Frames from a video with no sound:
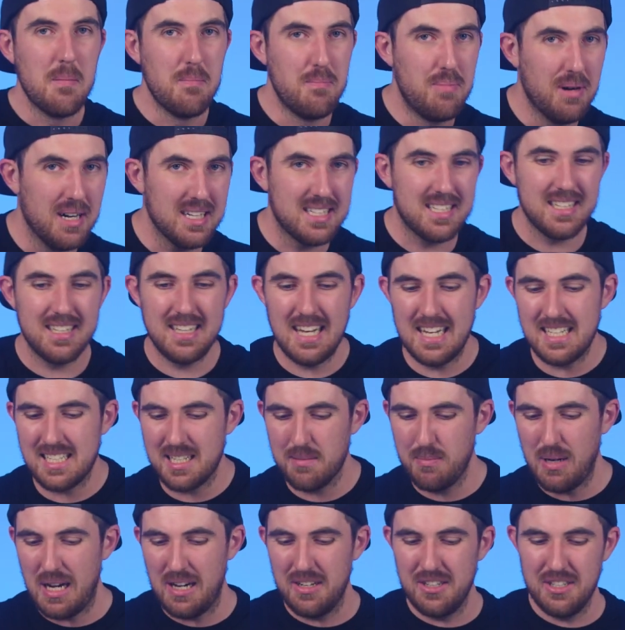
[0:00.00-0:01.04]
But that's
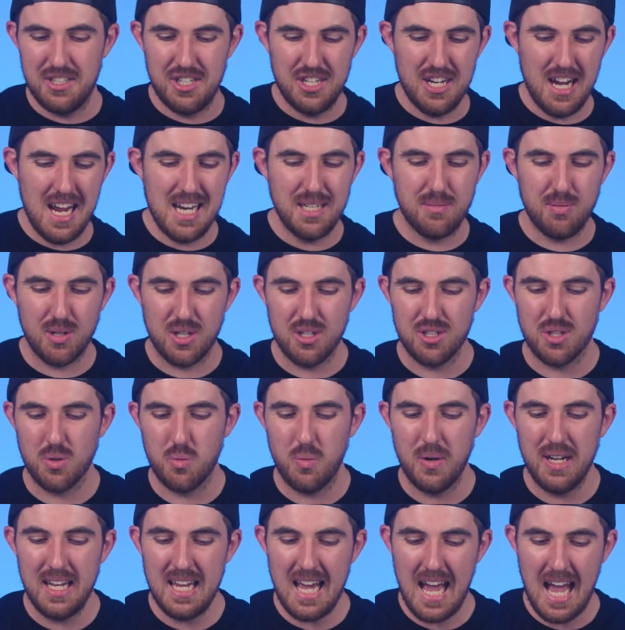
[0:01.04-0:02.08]
about to change because
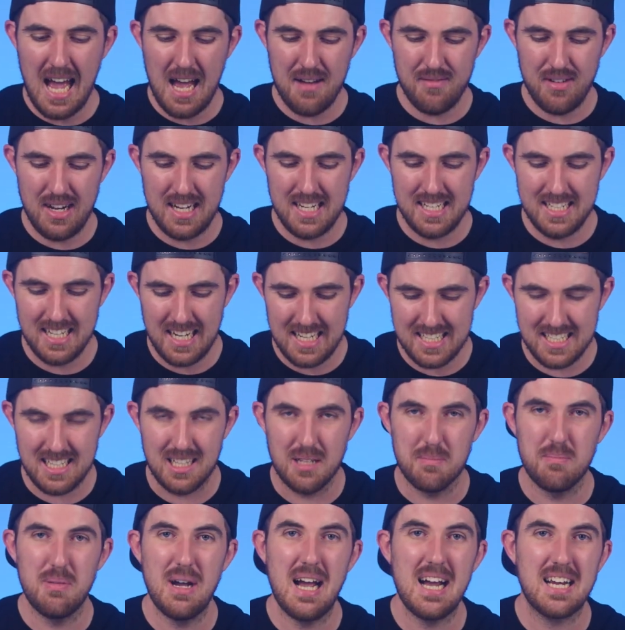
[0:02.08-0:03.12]
we have a nice
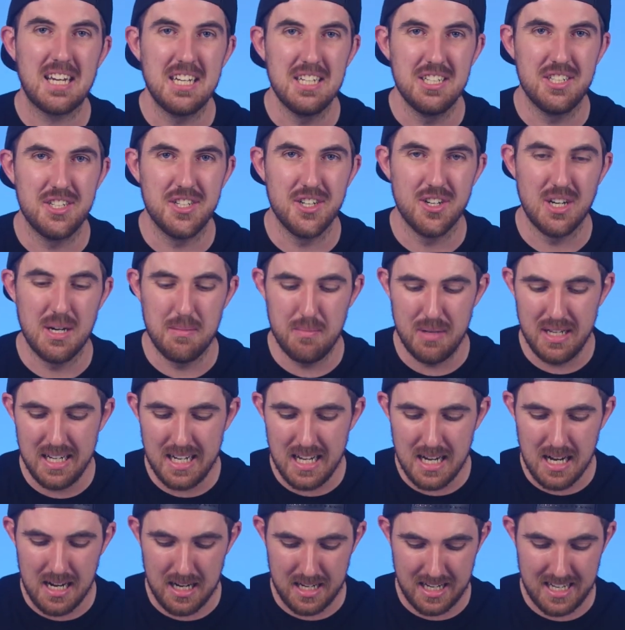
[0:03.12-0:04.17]
little package here, a
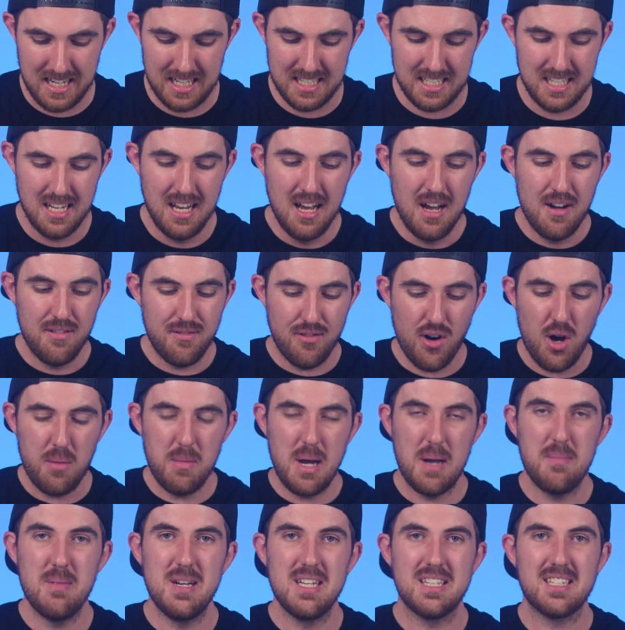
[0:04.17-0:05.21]
media kit from
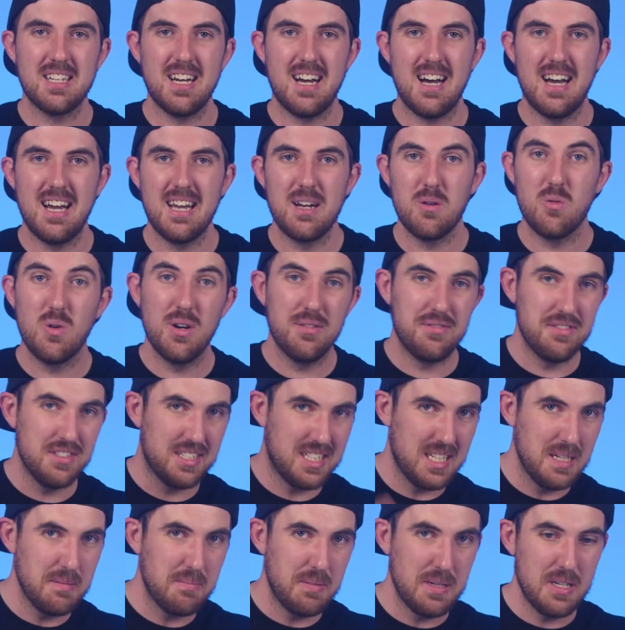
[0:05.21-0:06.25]
MSI with a
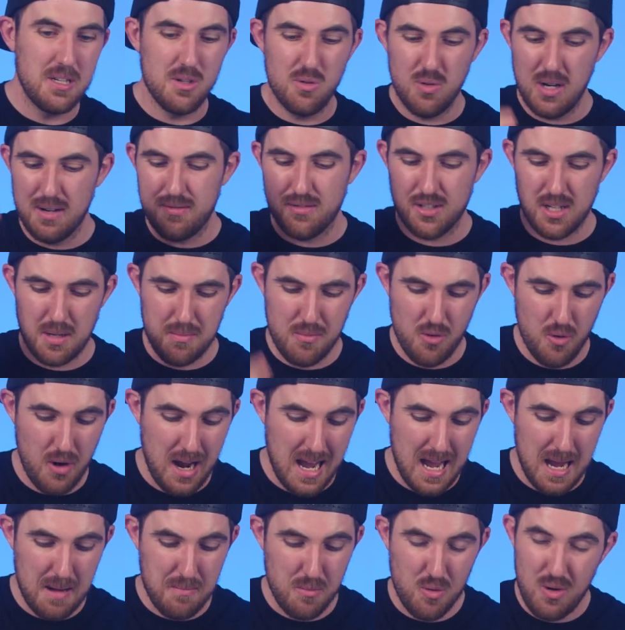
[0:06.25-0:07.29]
CPU, with some
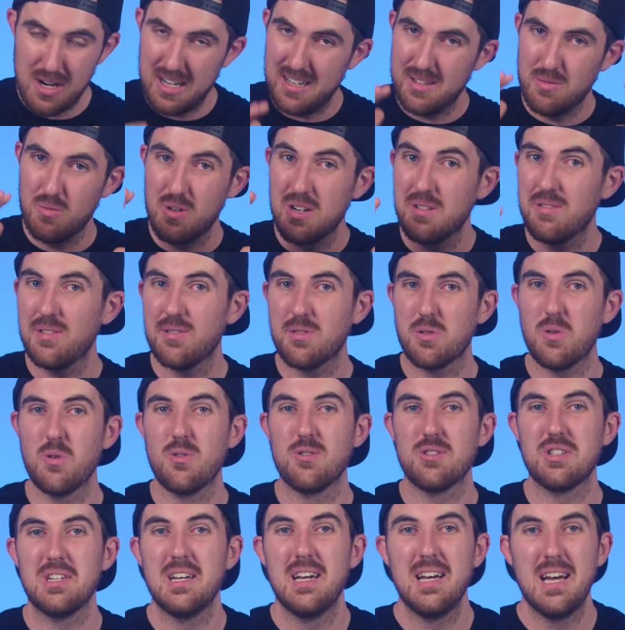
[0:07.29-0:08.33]
RAM, with of course